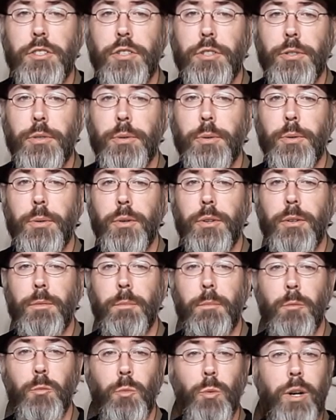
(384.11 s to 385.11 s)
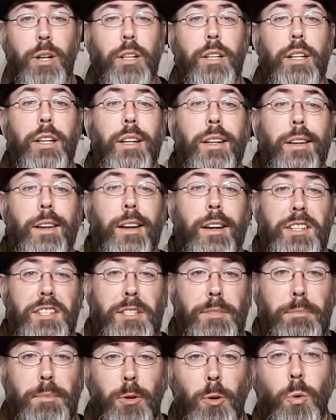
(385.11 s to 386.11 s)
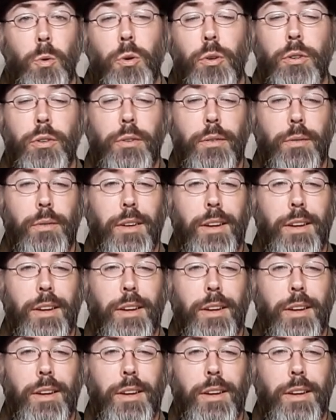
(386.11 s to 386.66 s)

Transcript: to really explore